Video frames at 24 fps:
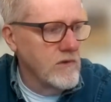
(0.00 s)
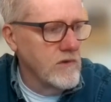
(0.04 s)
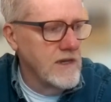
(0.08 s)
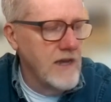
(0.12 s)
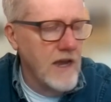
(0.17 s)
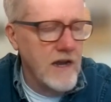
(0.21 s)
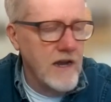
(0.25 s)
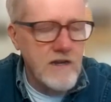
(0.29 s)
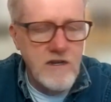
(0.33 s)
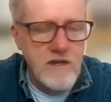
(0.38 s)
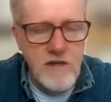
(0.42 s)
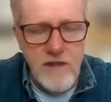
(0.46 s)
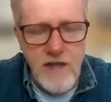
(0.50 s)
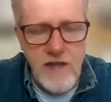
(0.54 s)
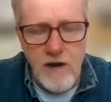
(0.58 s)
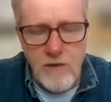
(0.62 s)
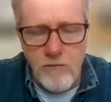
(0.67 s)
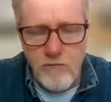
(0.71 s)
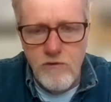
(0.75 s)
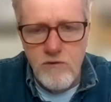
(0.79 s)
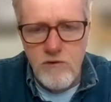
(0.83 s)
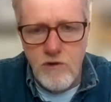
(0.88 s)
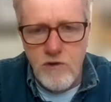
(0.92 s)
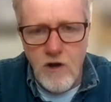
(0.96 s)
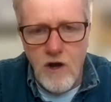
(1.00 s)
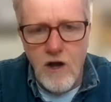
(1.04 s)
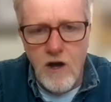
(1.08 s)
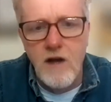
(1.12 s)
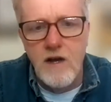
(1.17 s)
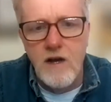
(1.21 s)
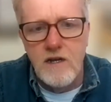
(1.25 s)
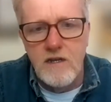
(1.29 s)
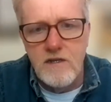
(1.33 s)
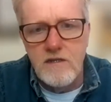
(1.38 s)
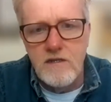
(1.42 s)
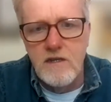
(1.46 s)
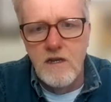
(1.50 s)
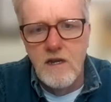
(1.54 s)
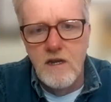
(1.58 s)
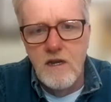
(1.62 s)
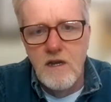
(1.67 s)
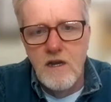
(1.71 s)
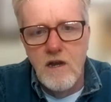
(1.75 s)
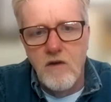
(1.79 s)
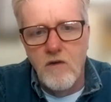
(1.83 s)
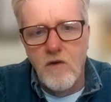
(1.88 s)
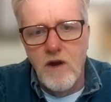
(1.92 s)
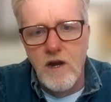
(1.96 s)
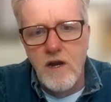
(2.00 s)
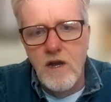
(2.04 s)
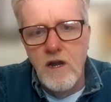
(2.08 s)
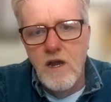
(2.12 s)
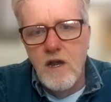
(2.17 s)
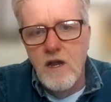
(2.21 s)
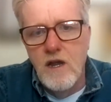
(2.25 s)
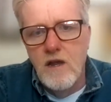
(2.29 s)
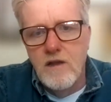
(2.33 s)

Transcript: get to that root cause, right?